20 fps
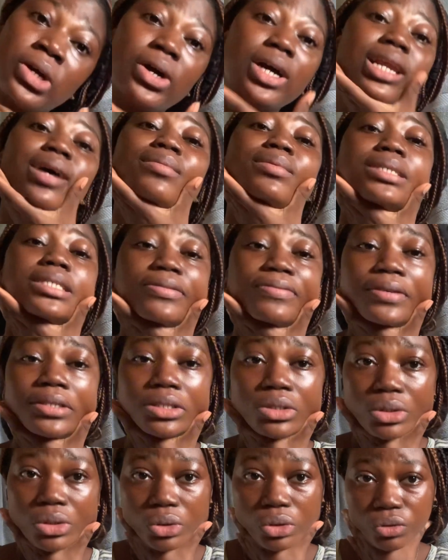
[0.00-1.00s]
Along this face
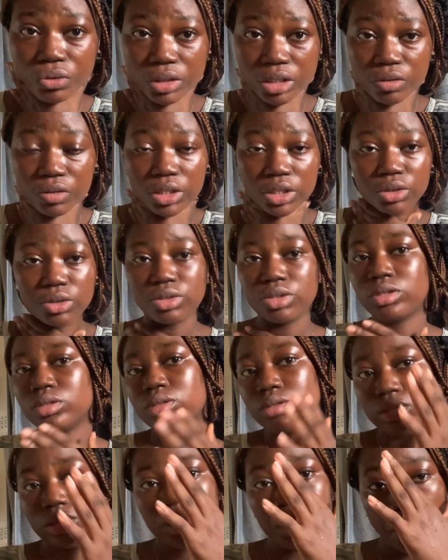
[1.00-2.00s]
is also really good.
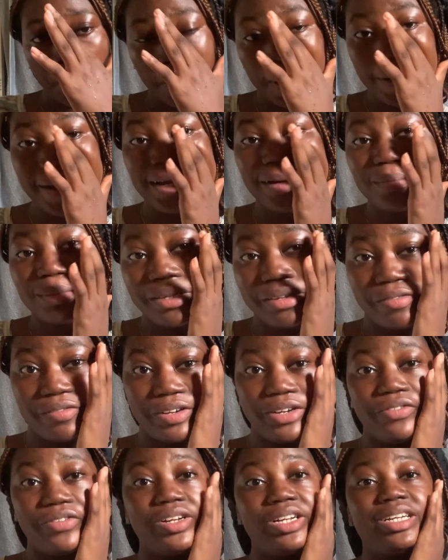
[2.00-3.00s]
Along the
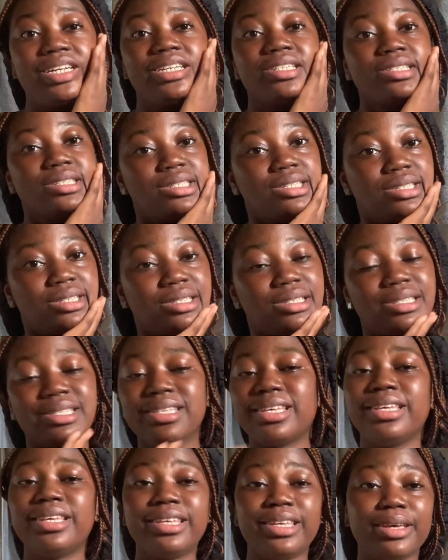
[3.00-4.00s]
really likes
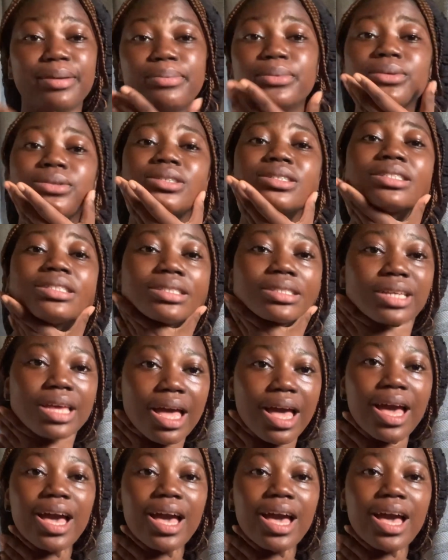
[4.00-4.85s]
skincare products.